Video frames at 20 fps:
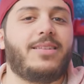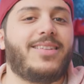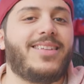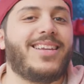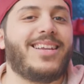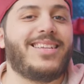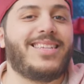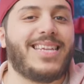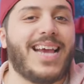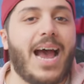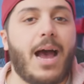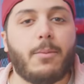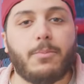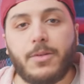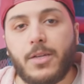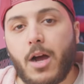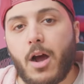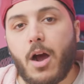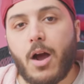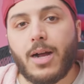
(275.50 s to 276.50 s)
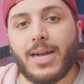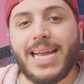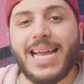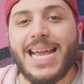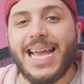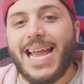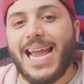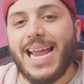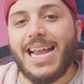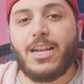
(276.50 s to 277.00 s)
it to the top dog
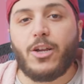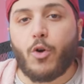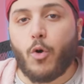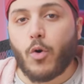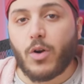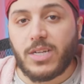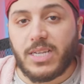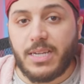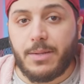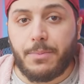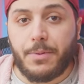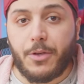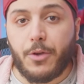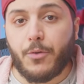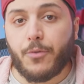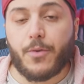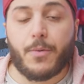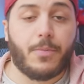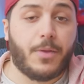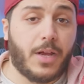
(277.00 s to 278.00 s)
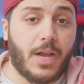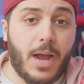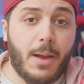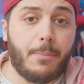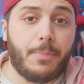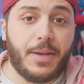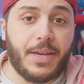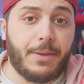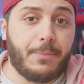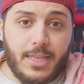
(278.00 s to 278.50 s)
8-core CPU from the
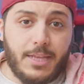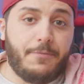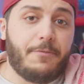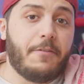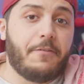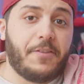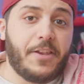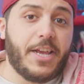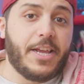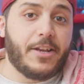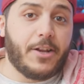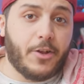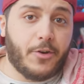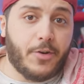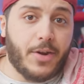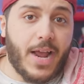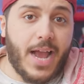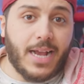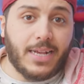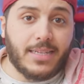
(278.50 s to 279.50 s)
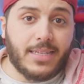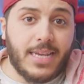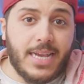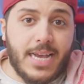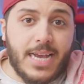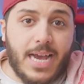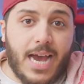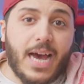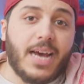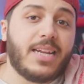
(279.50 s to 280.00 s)
company, the 5800X?
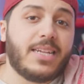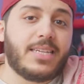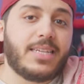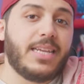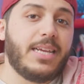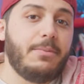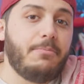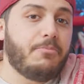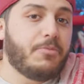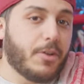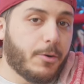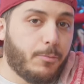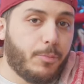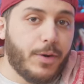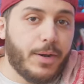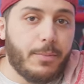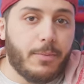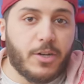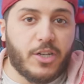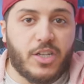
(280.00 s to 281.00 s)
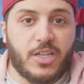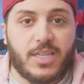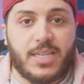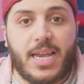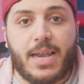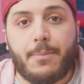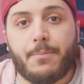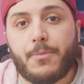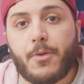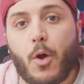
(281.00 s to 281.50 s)
Honestly, they're pretty much the
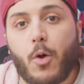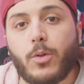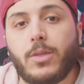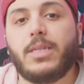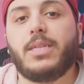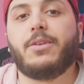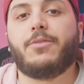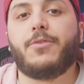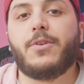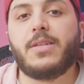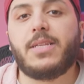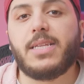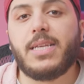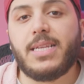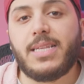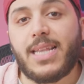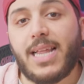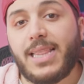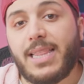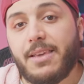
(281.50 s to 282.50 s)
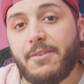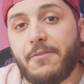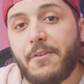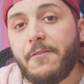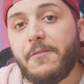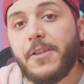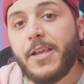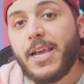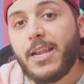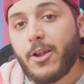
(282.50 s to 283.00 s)
same. Only difference is that the
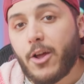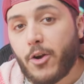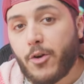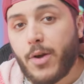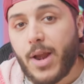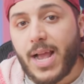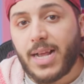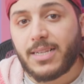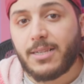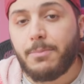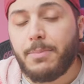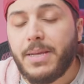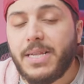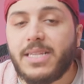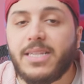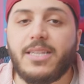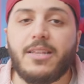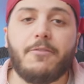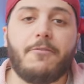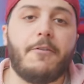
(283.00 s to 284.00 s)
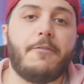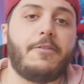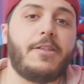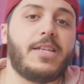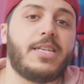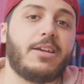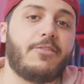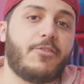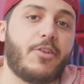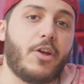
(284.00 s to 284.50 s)
5800X beats the
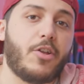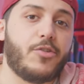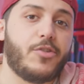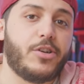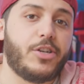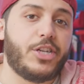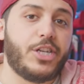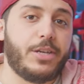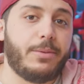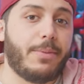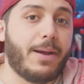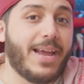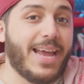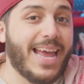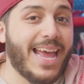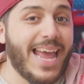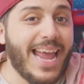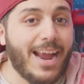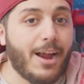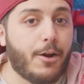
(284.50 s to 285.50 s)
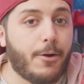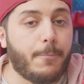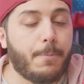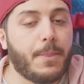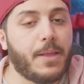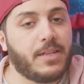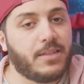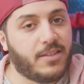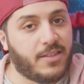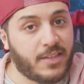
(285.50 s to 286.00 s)
5700G by a hair
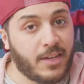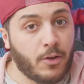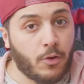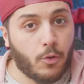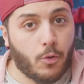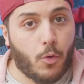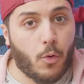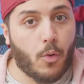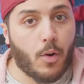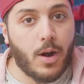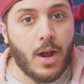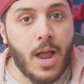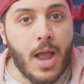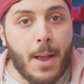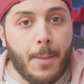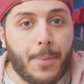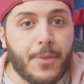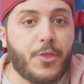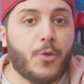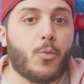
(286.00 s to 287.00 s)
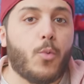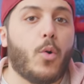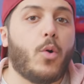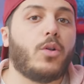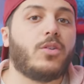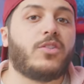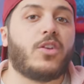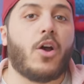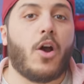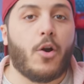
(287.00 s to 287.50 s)
in single core, but the
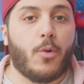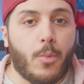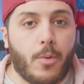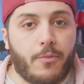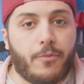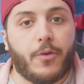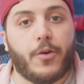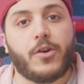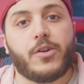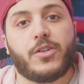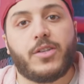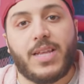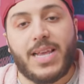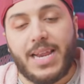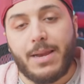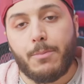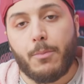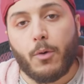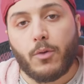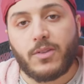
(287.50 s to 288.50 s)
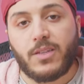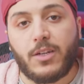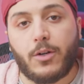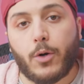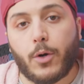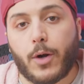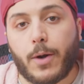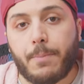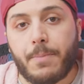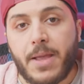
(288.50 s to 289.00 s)
roles are reversed in
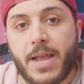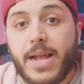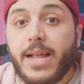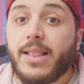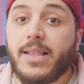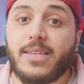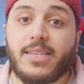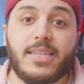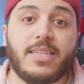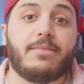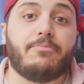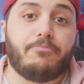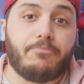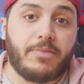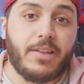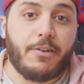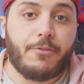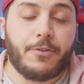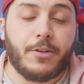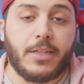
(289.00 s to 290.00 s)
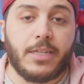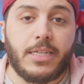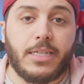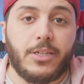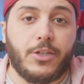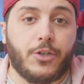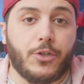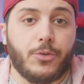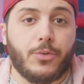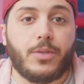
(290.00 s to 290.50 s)
multi-core. This is definitely
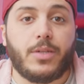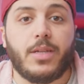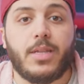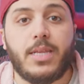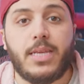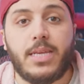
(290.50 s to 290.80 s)
due to